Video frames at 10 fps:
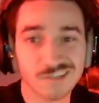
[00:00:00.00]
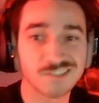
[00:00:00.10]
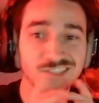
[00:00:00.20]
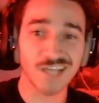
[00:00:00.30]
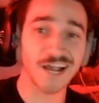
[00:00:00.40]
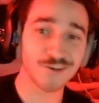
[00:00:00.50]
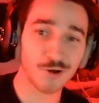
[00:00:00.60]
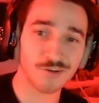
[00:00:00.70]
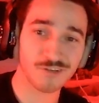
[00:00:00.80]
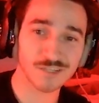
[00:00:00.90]
Side note,
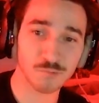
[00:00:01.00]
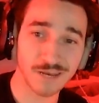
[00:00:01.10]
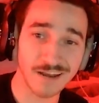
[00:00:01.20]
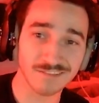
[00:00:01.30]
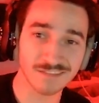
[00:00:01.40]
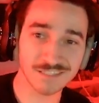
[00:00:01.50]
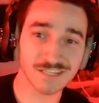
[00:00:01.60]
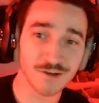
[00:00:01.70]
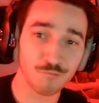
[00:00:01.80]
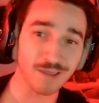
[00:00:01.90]
I realized when editing
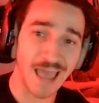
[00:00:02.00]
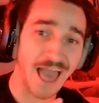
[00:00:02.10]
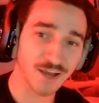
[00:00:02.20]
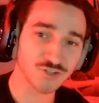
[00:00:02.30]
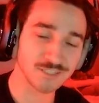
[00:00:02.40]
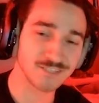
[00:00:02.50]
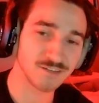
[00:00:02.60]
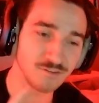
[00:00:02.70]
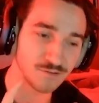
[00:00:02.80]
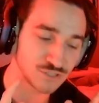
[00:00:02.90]
this, we actually
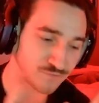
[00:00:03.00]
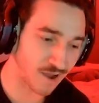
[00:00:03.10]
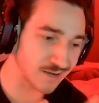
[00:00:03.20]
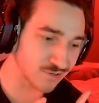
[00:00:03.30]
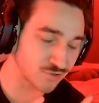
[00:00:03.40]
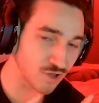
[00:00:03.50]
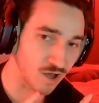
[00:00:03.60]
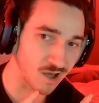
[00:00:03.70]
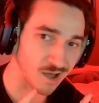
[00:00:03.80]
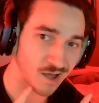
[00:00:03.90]
did find
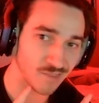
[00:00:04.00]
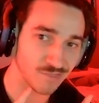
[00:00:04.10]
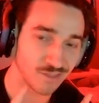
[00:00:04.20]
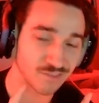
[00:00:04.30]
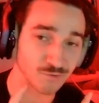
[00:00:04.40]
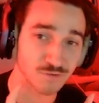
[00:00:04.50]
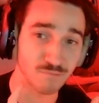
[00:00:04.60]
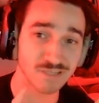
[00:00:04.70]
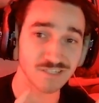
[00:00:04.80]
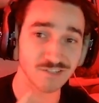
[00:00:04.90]
uh, that there was a
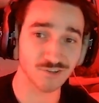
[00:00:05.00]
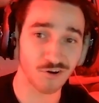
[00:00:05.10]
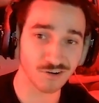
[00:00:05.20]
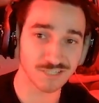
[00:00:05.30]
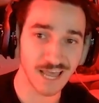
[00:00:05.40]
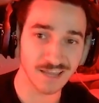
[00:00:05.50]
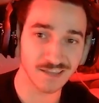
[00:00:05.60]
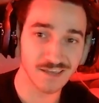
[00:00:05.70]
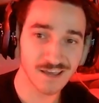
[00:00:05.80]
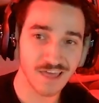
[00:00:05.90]
missing dog tag,
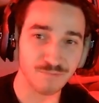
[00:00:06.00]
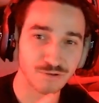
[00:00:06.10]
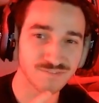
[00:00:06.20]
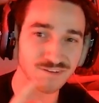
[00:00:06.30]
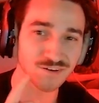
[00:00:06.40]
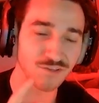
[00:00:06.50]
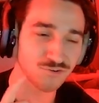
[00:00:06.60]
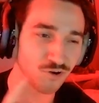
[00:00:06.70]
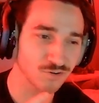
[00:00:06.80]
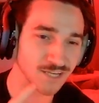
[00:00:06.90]
and we also found another
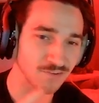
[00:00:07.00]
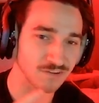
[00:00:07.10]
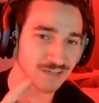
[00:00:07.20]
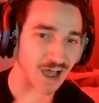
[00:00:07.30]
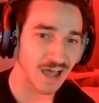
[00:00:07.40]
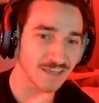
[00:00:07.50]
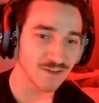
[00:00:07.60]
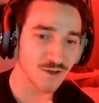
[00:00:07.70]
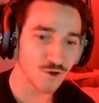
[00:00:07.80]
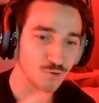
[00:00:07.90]
dog tag of a
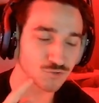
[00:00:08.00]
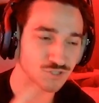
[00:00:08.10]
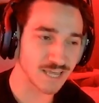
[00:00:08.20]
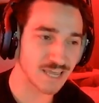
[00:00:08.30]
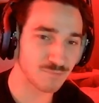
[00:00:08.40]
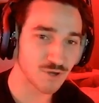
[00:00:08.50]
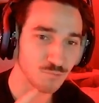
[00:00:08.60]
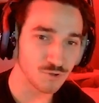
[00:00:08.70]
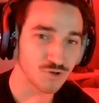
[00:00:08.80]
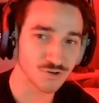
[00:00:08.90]
guy whose name
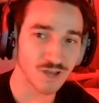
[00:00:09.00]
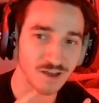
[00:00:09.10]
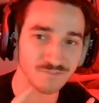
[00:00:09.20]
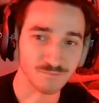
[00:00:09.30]
we could not